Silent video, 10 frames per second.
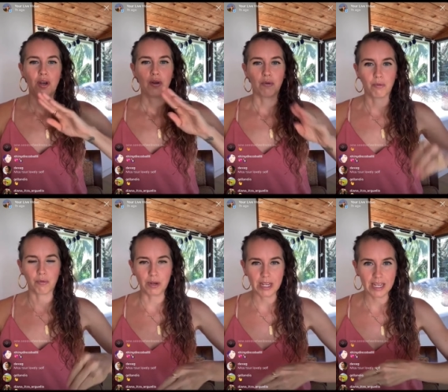
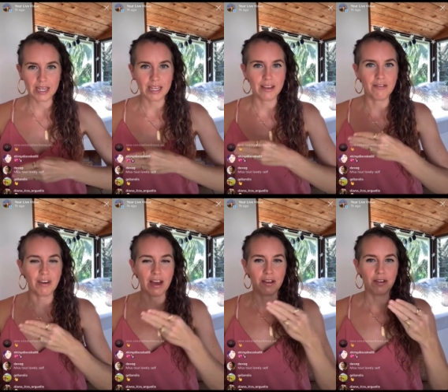
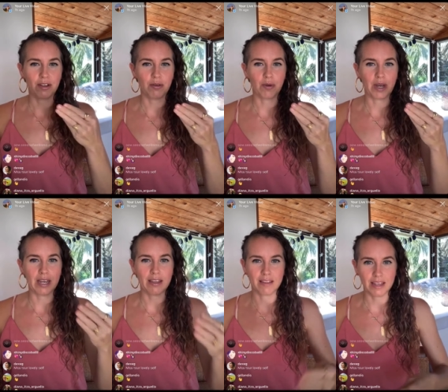reevaluate
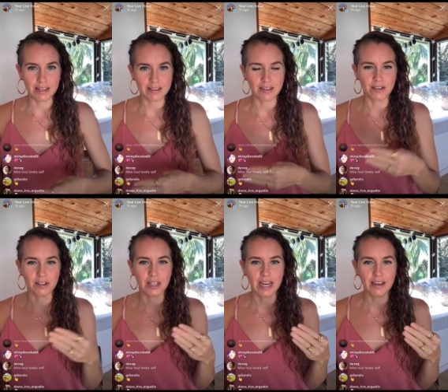things in your
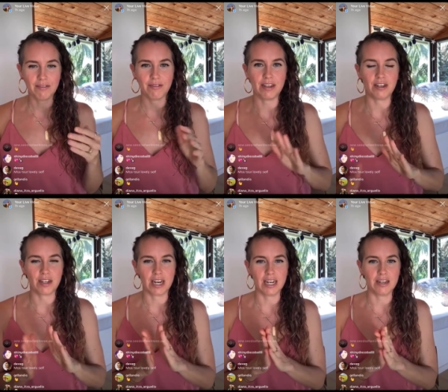life and you're
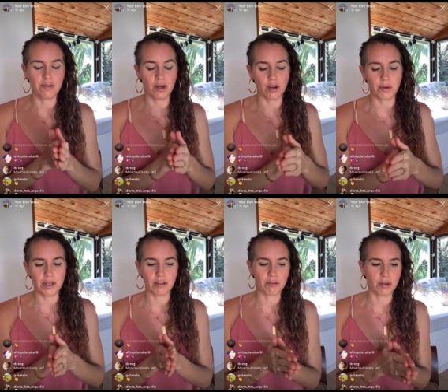kind of going
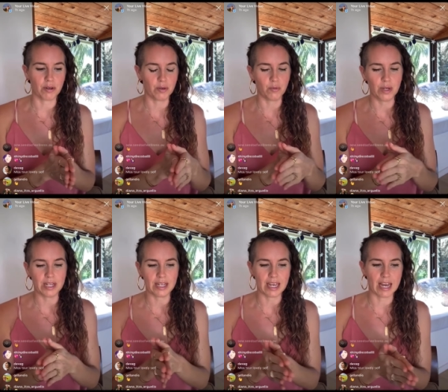through and
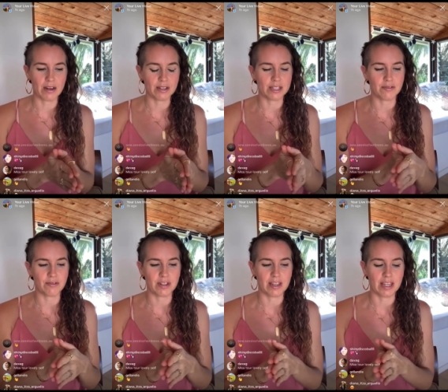weeding out different
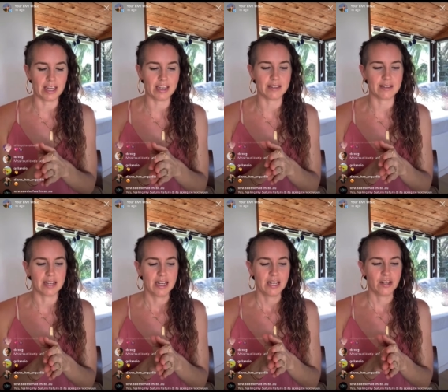things.
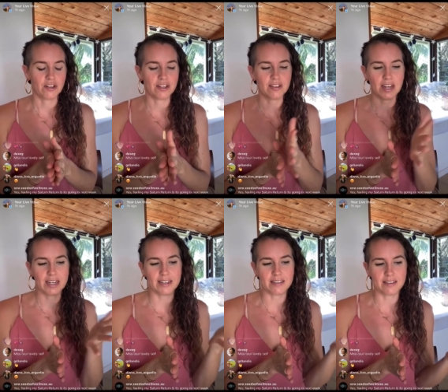You're deciding
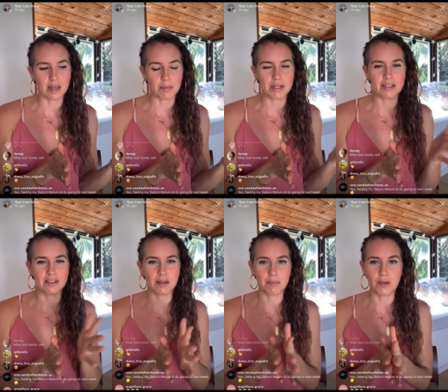to step into
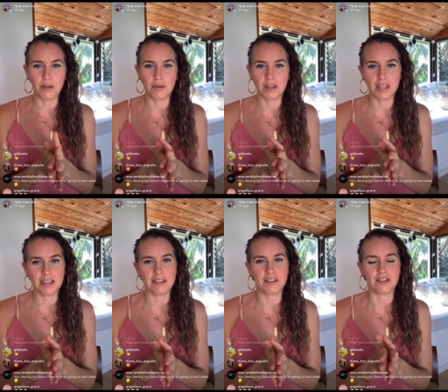some new
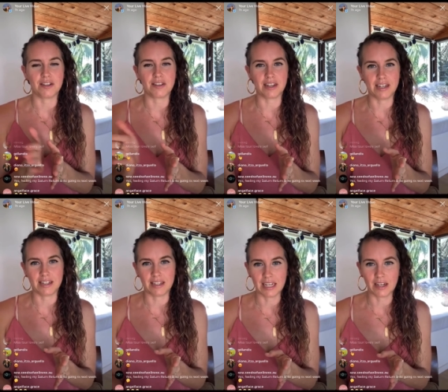things, you're deciding to
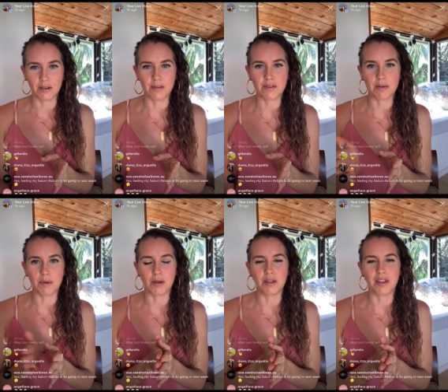let go of some
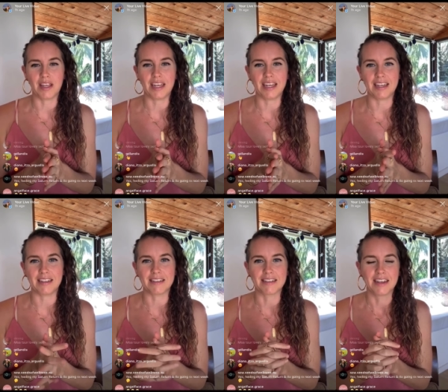old
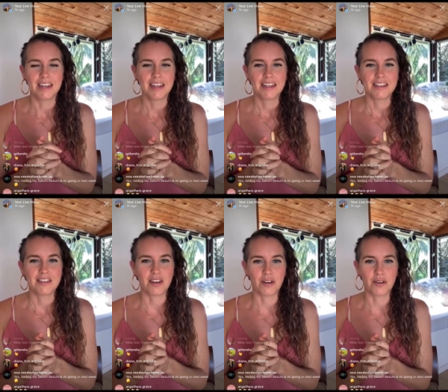things. So